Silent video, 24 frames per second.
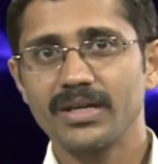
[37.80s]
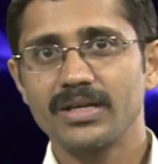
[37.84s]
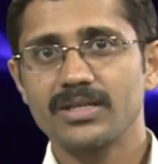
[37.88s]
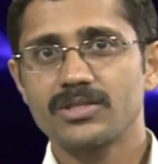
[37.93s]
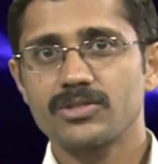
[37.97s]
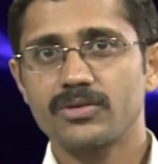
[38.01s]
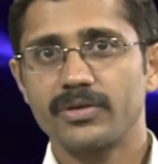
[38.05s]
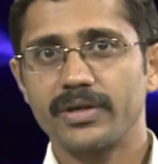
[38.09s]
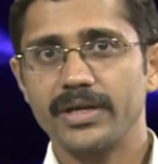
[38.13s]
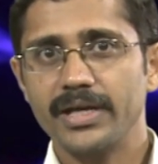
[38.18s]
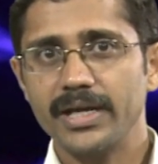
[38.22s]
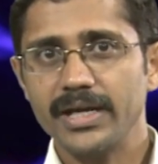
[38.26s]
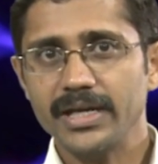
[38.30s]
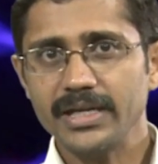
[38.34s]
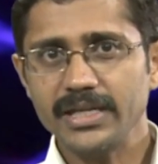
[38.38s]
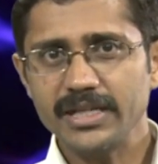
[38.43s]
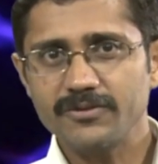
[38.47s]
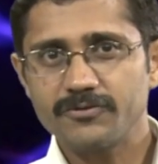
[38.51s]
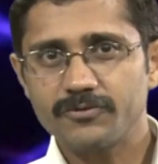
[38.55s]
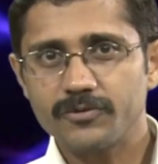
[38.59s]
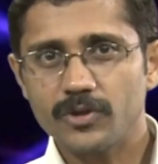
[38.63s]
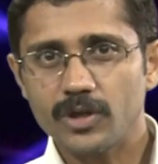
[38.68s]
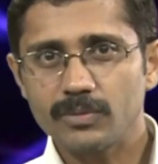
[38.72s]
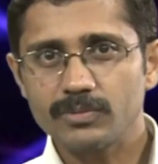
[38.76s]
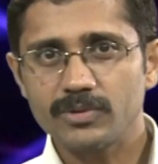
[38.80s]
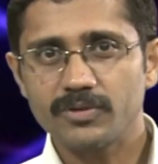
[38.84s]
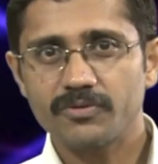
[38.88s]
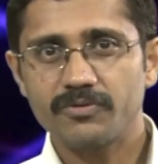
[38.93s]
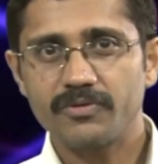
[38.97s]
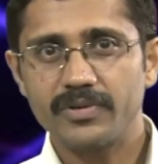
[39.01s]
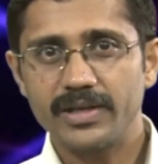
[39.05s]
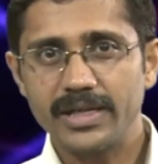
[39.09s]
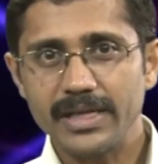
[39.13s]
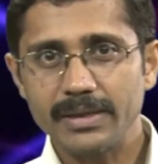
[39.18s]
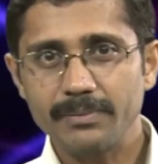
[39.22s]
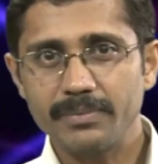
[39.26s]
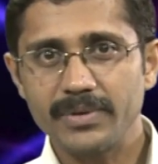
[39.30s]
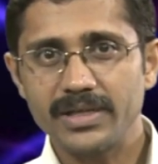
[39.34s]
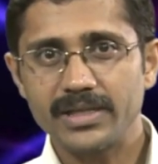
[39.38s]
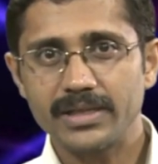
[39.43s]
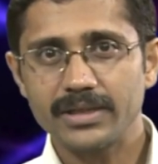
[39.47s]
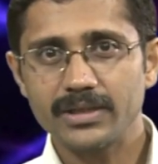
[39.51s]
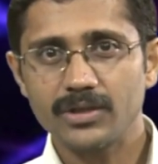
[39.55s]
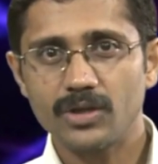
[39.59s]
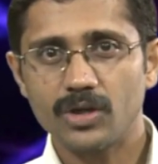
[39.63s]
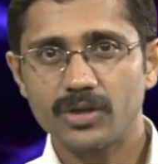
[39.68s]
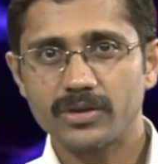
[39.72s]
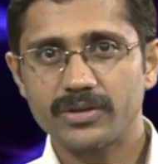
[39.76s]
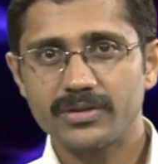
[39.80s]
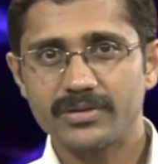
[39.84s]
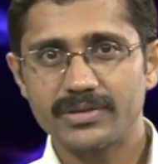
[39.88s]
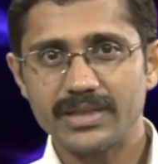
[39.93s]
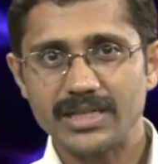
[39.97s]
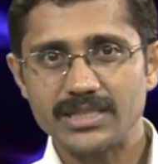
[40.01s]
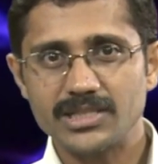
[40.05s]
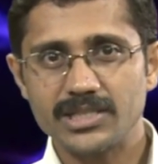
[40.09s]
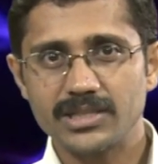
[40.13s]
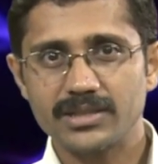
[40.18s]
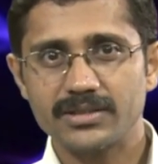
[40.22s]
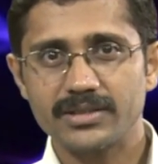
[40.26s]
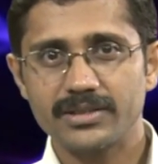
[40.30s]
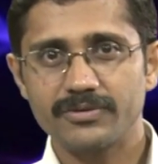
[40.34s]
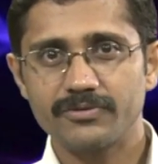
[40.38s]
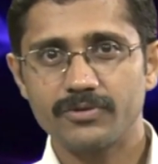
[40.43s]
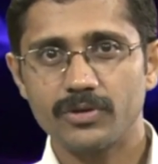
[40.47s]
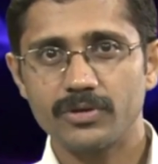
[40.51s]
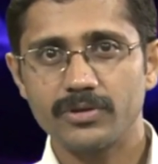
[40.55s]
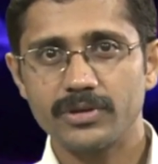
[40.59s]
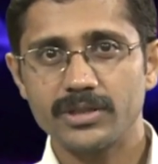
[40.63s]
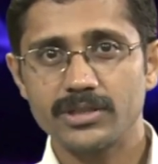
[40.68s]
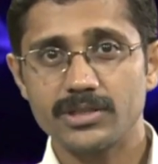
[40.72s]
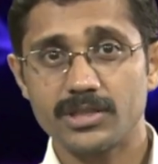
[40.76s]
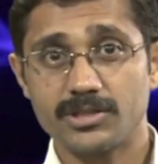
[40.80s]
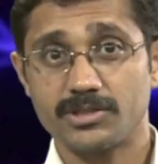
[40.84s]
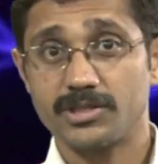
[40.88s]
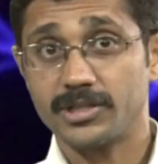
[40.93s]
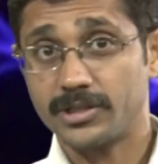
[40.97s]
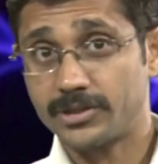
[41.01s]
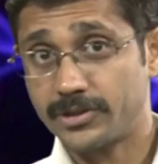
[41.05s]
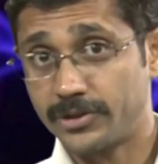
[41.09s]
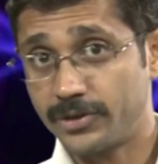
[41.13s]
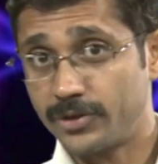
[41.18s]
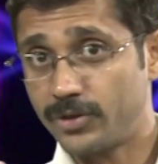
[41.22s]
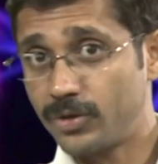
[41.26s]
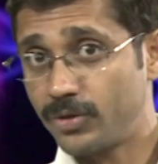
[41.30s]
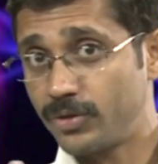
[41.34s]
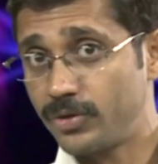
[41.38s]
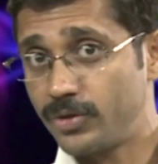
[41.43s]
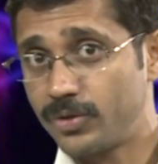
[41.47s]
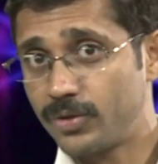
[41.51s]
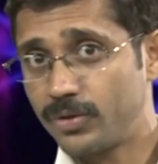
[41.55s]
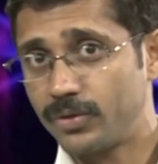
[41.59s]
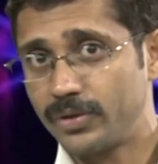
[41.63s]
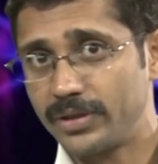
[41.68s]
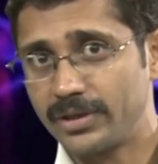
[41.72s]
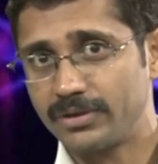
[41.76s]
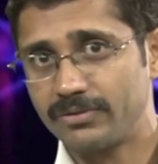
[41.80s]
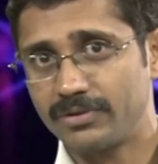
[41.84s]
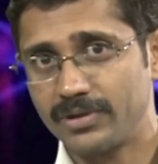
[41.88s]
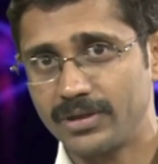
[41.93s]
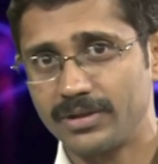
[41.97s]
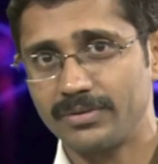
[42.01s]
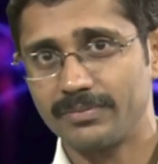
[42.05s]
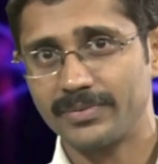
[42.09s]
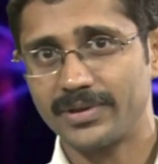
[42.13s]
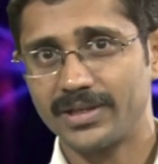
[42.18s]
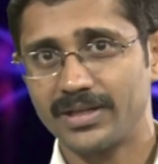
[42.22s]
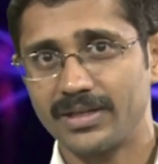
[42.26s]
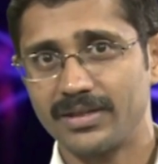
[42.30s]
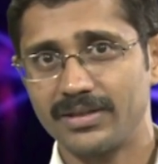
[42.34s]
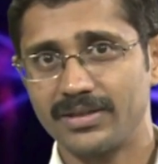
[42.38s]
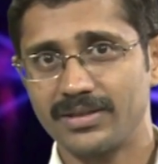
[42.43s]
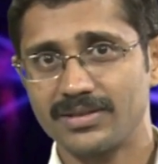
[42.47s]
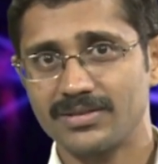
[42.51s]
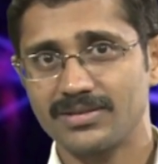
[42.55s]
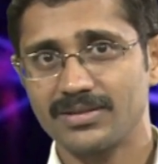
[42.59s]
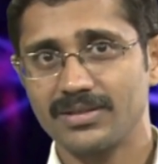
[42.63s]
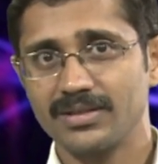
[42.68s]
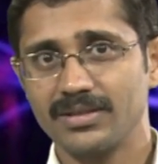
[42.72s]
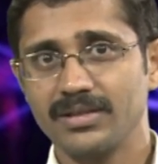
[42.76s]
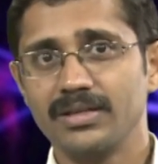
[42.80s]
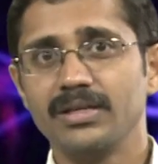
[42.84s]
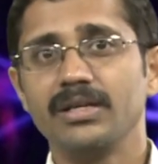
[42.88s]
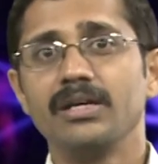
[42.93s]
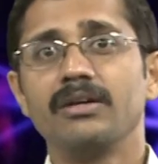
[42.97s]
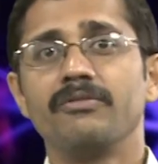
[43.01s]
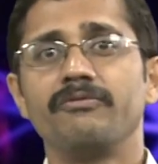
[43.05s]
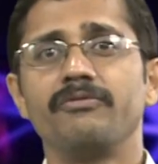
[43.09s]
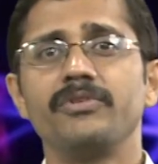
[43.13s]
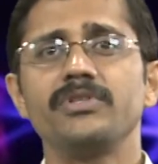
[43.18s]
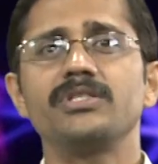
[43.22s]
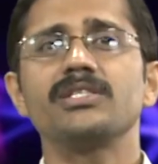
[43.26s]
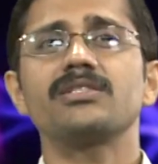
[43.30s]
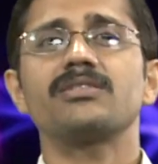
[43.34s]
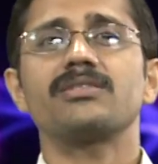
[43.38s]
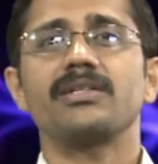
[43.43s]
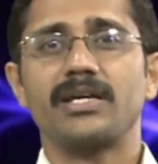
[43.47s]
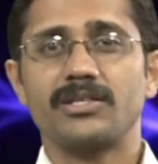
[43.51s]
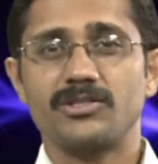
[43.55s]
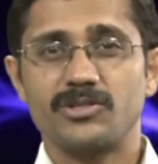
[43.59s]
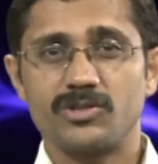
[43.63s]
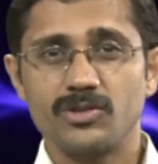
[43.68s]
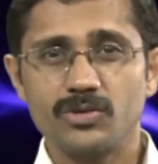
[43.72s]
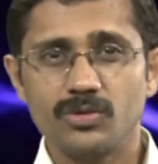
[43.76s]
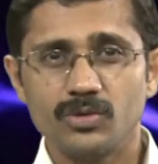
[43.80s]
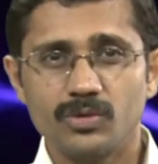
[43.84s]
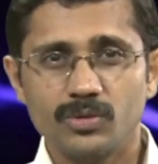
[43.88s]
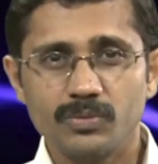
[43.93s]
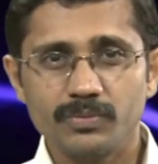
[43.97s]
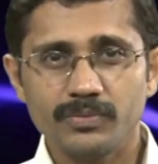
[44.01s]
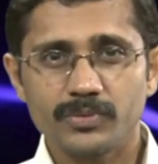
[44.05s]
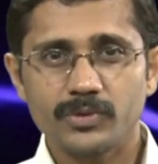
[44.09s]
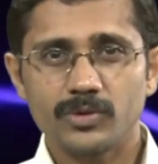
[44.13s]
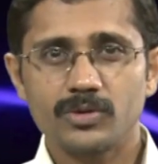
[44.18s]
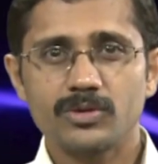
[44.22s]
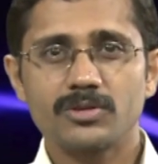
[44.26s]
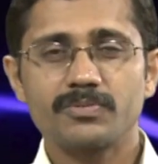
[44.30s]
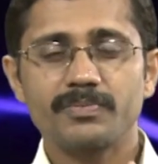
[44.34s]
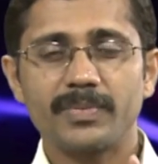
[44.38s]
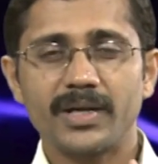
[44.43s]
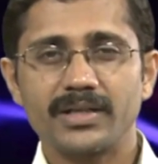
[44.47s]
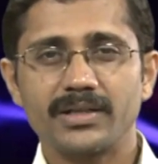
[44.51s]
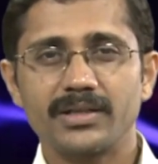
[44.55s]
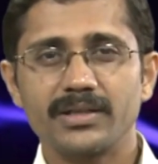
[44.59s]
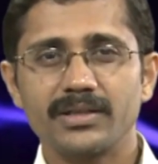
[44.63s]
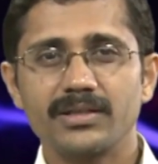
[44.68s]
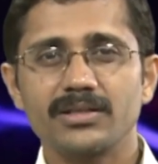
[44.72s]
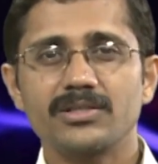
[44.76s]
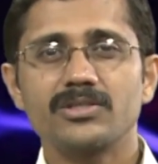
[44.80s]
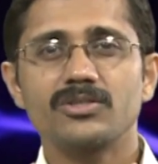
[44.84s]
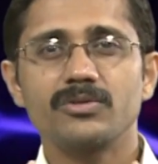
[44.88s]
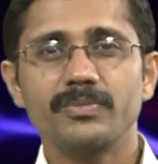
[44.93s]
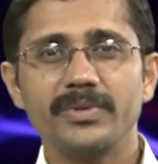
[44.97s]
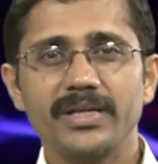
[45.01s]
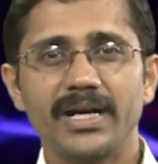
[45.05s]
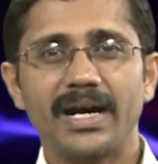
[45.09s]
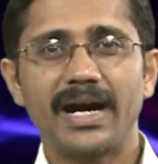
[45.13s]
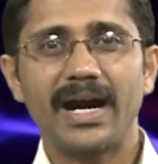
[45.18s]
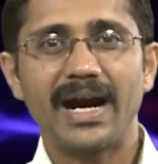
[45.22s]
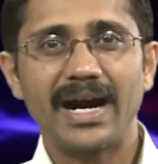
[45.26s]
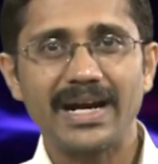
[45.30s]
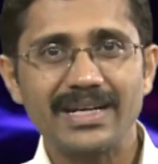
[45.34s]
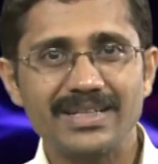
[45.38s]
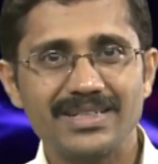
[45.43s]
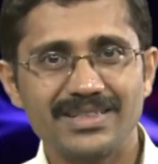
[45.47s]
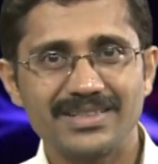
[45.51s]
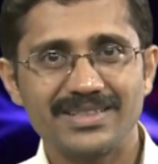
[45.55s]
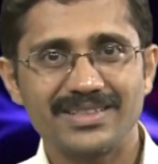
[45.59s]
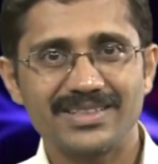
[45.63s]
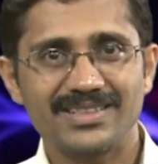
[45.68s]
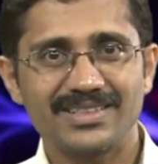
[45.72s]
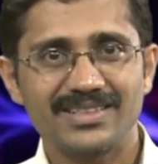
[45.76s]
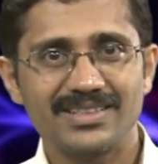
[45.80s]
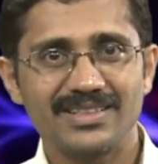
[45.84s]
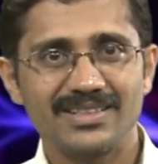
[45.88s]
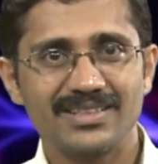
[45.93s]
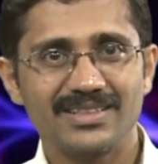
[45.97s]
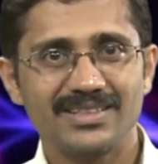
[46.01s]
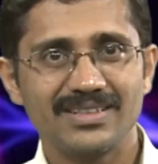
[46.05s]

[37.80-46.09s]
So, any form of labeling or trajectory following is a strict no in quantum mechanics. We just assume those particles to be identical.